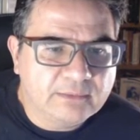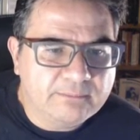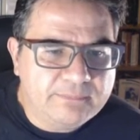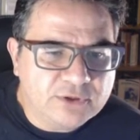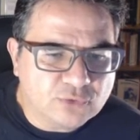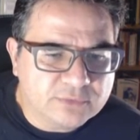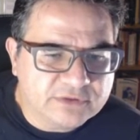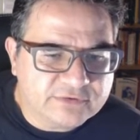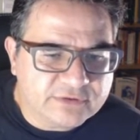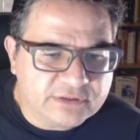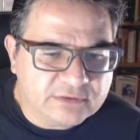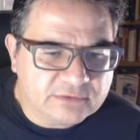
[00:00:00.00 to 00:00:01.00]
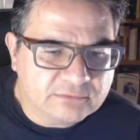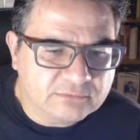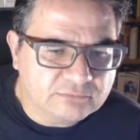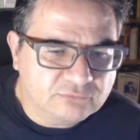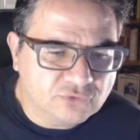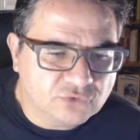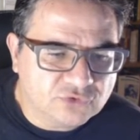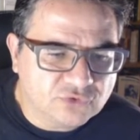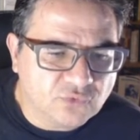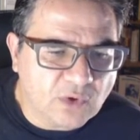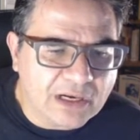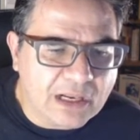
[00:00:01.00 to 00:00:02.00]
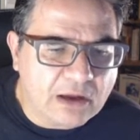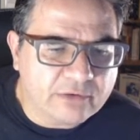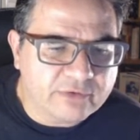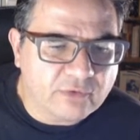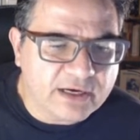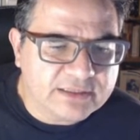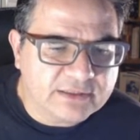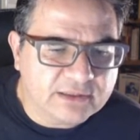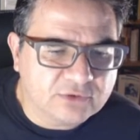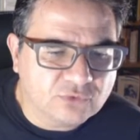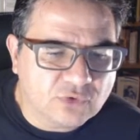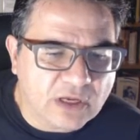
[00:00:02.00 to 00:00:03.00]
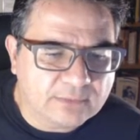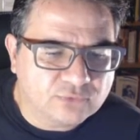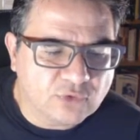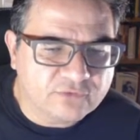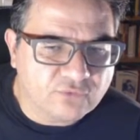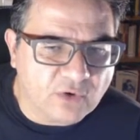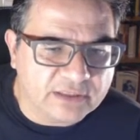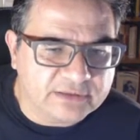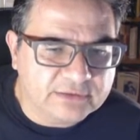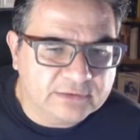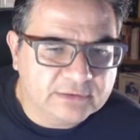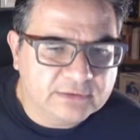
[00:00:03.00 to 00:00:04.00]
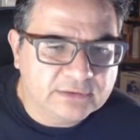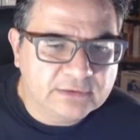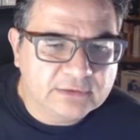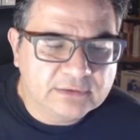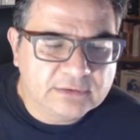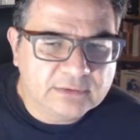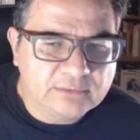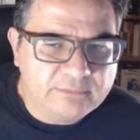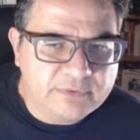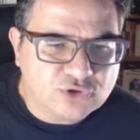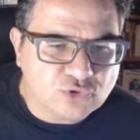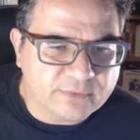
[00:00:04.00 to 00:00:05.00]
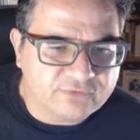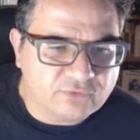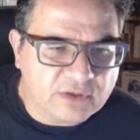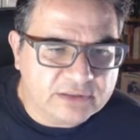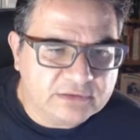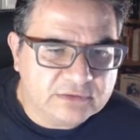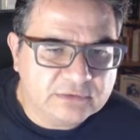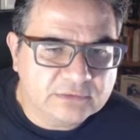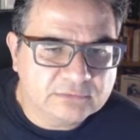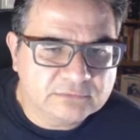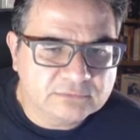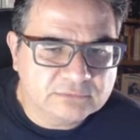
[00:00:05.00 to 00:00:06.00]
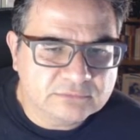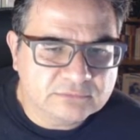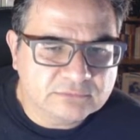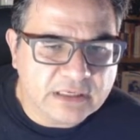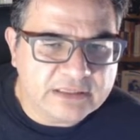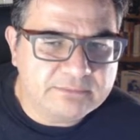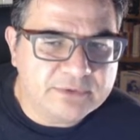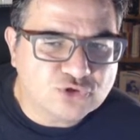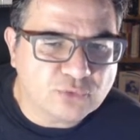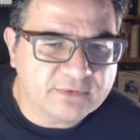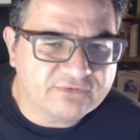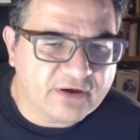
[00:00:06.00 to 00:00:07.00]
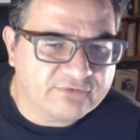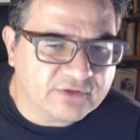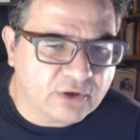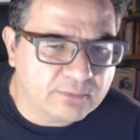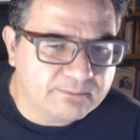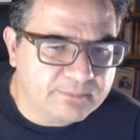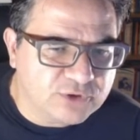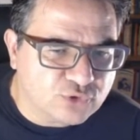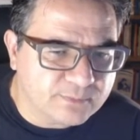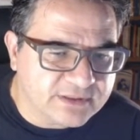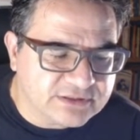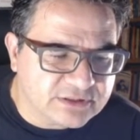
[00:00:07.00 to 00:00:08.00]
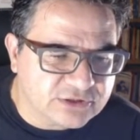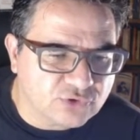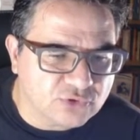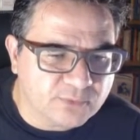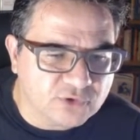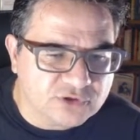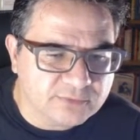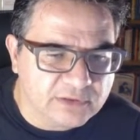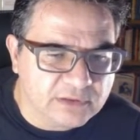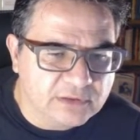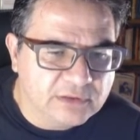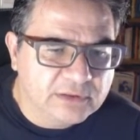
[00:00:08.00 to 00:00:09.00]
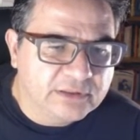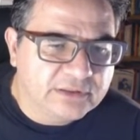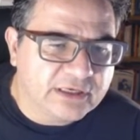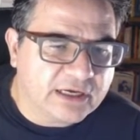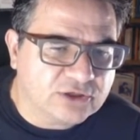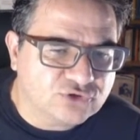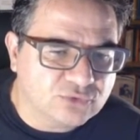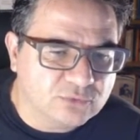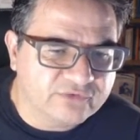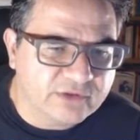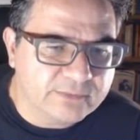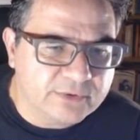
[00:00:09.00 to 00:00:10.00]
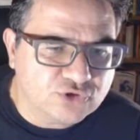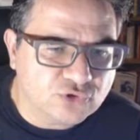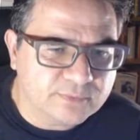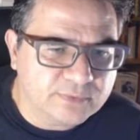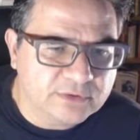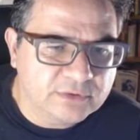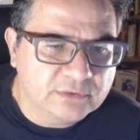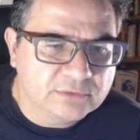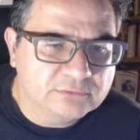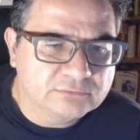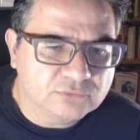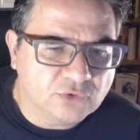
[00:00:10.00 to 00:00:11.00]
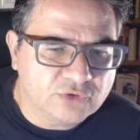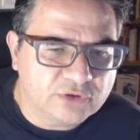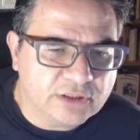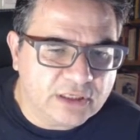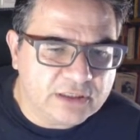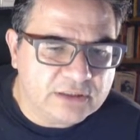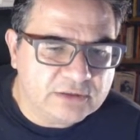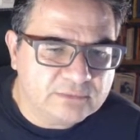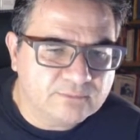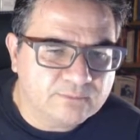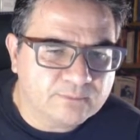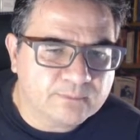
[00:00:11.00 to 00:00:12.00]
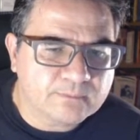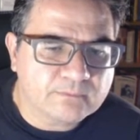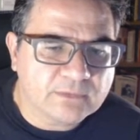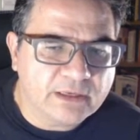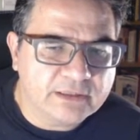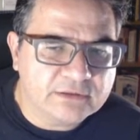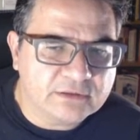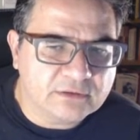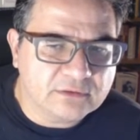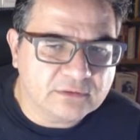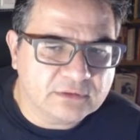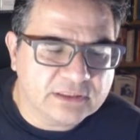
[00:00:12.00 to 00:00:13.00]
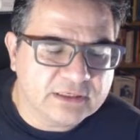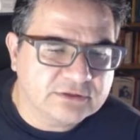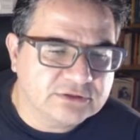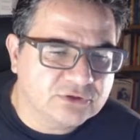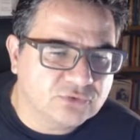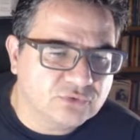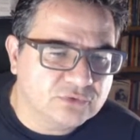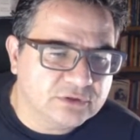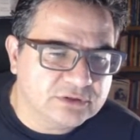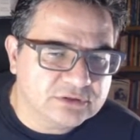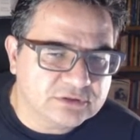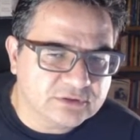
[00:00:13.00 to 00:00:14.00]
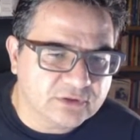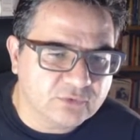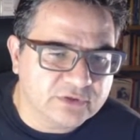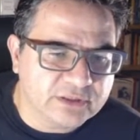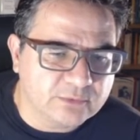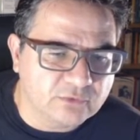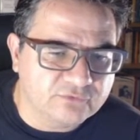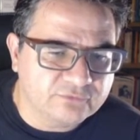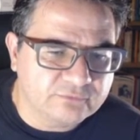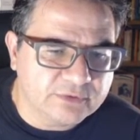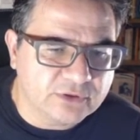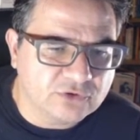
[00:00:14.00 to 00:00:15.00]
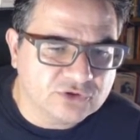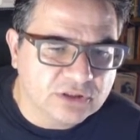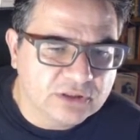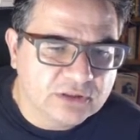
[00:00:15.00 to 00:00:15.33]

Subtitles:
Bishop d3, not to allow the white king to come to f1. Bishop f1 and bishop f5. Now bishop h3 is not possible. He has to move the bishop. Okay, and king g2 is the winning move because